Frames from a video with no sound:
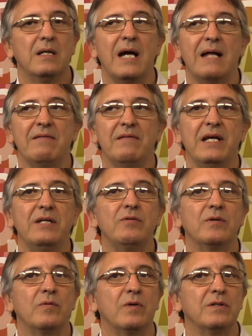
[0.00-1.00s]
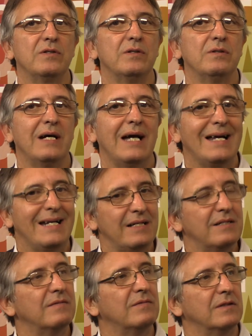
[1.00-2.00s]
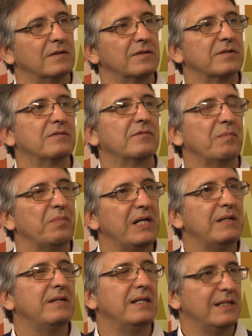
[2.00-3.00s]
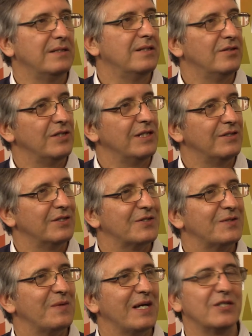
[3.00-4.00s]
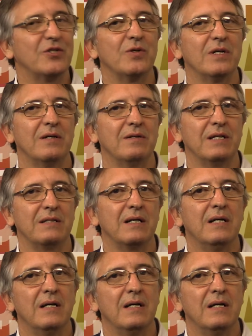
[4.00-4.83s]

And then you would want to, at intervals, repeat the ECG just to make sure that